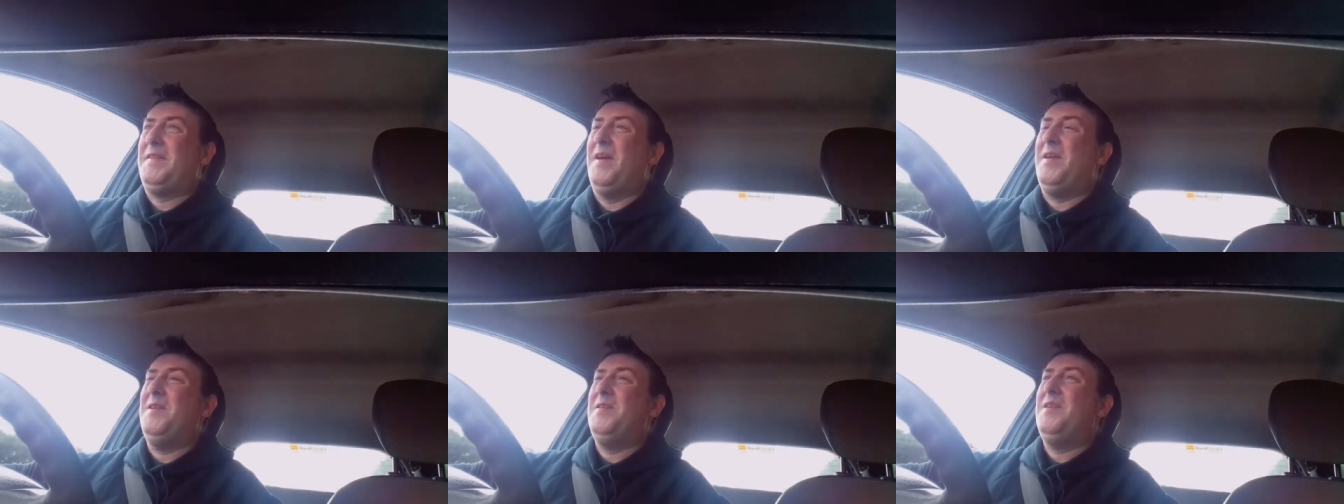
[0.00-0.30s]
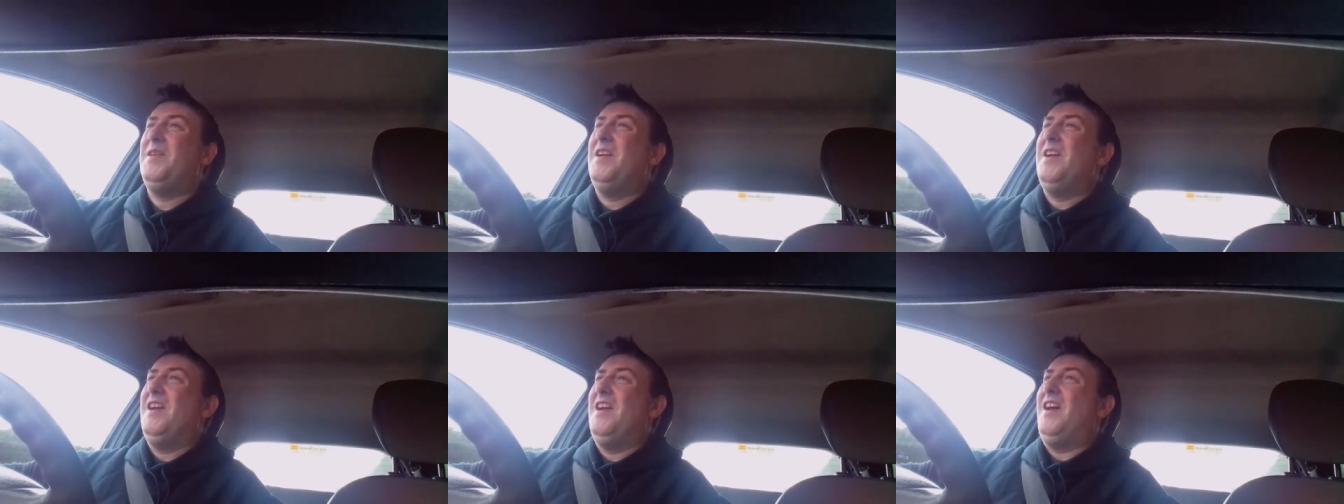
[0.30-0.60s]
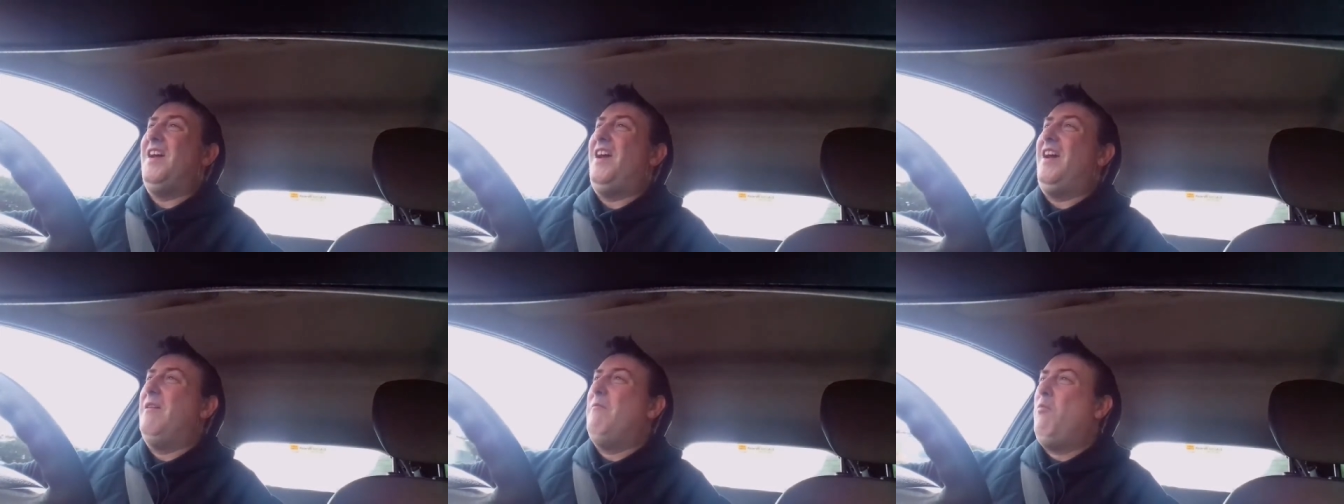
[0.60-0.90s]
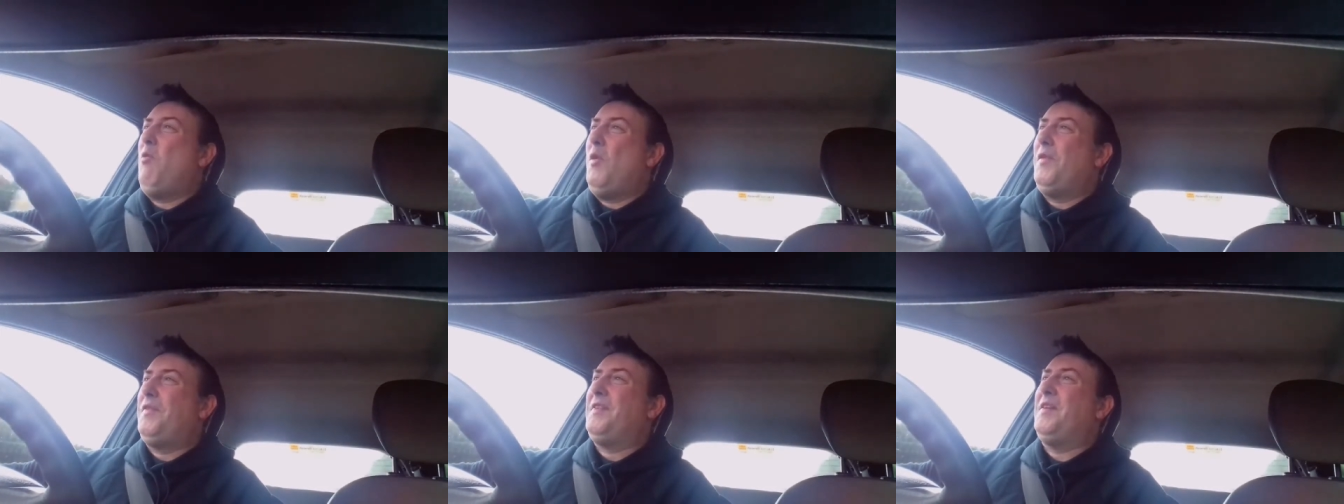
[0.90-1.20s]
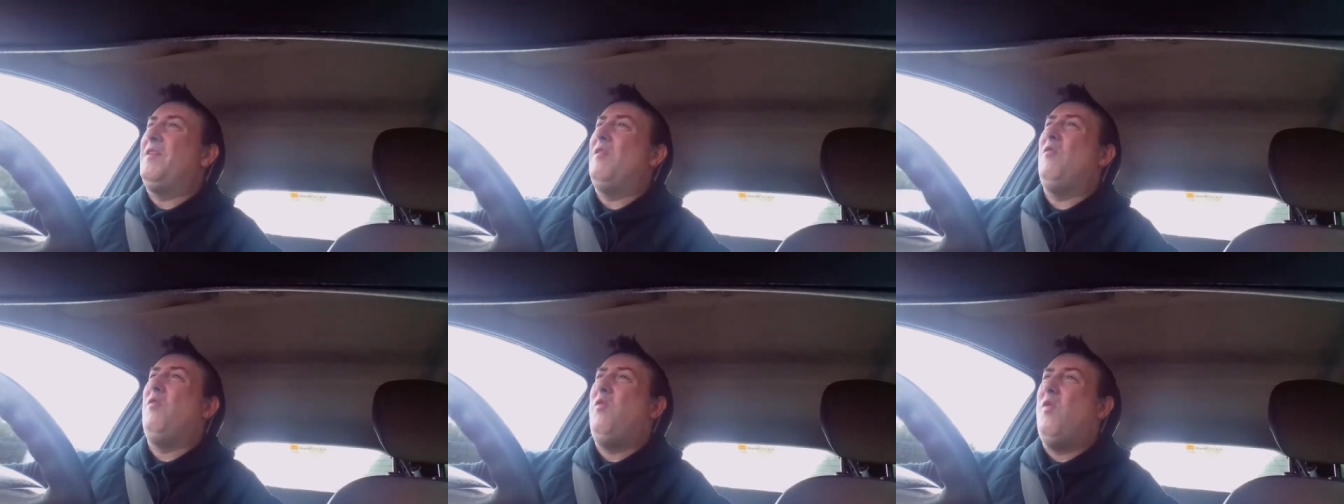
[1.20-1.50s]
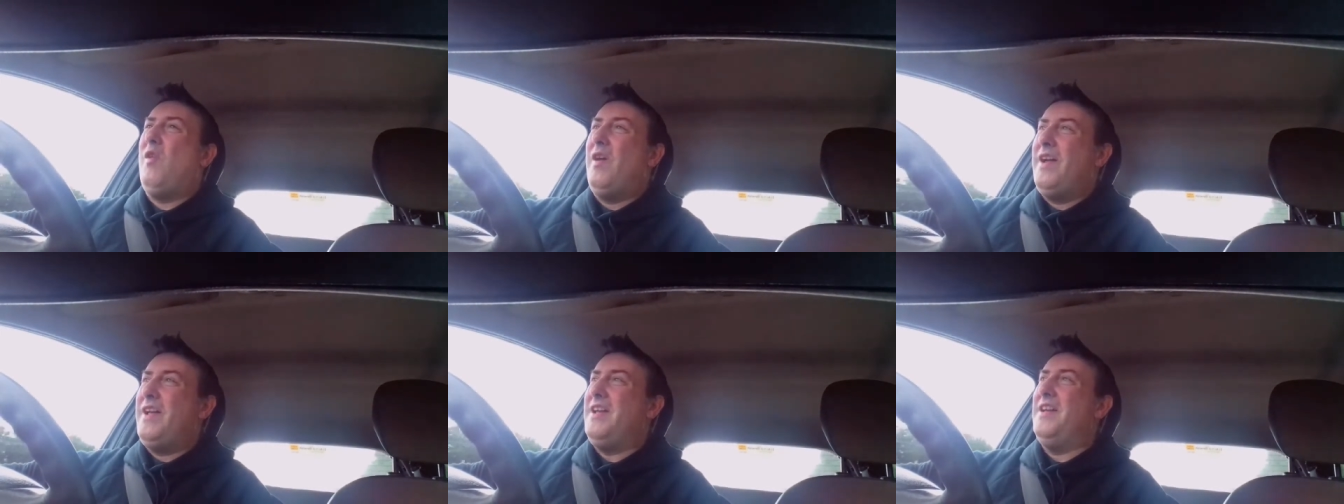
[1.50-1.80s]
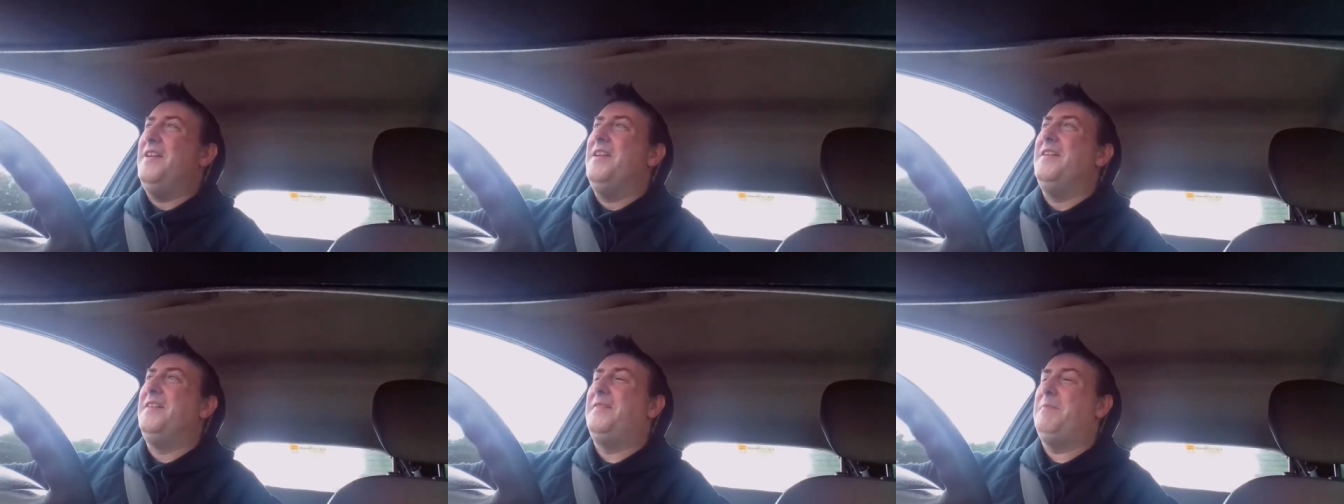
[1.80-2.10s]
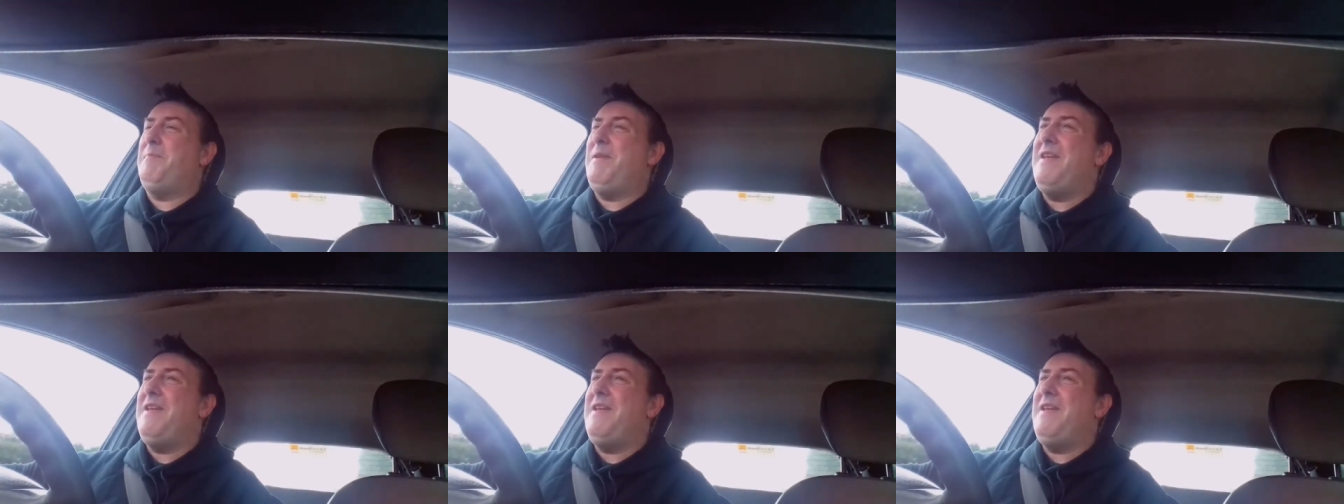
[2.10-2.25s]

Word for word: so I wasn't quite as